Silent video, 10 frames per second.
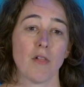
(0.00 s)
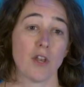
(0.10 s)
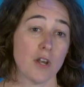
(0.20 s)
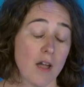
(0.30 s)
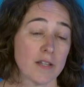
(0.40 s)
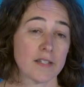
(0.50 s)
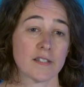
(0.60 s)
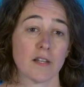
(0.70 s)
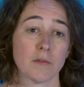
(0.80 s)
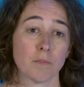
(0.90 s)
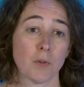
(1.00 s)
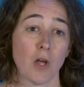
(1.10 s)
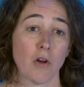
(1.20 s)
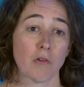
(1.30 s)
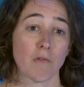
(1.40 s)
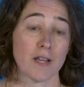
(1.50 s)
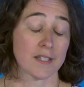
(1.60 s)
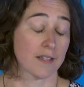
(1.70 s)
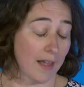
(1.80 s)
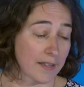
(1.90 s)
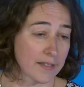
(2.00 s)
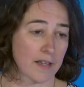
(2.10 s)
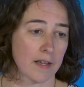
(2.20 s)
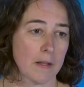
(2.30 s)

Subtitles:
the nurses had put her at risk, that's